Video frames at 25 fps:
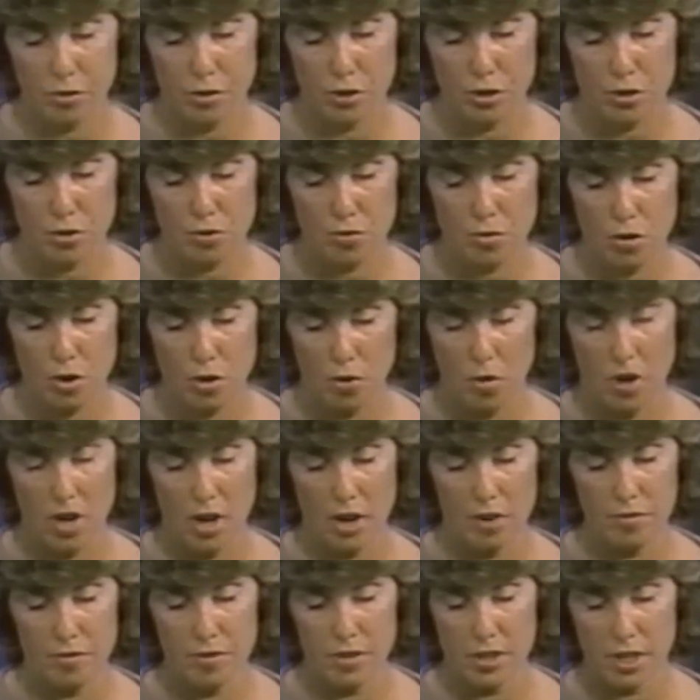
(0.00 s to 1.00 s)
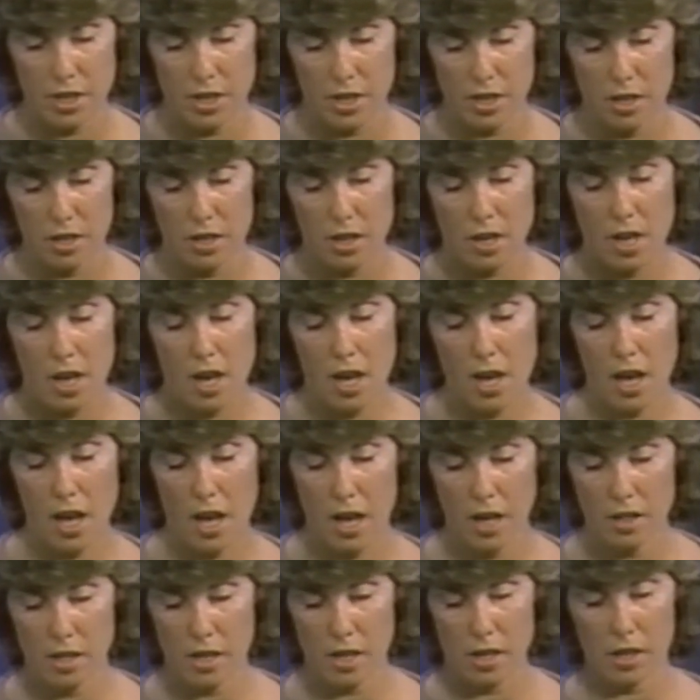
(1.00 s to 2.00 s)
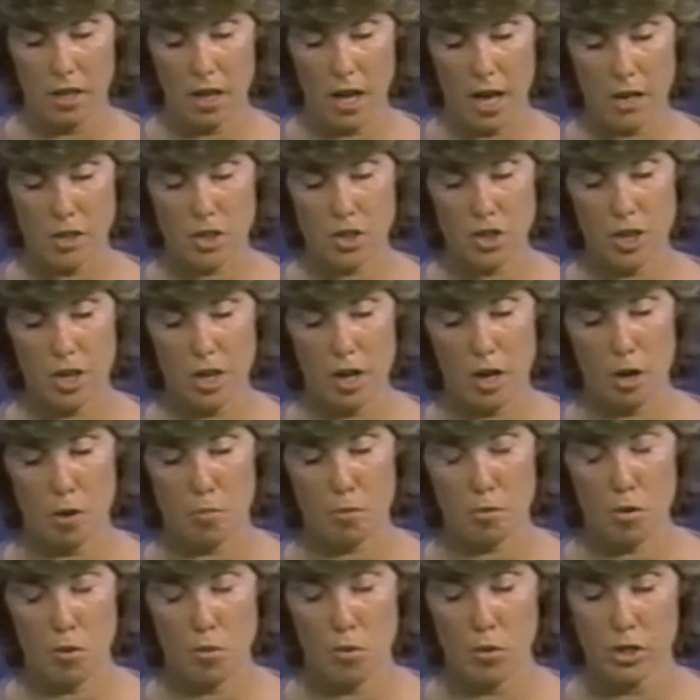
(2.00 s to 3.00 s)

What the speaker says: first row of knitting and then latching up.